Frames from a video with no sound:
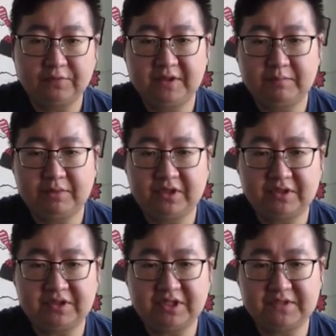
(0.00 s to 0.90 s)
November
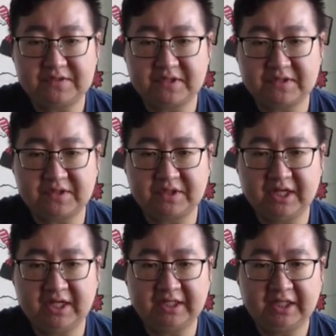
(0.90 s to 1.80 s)

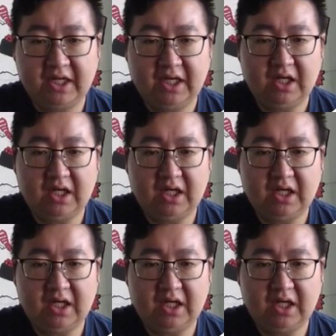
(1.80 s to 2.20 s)
1069,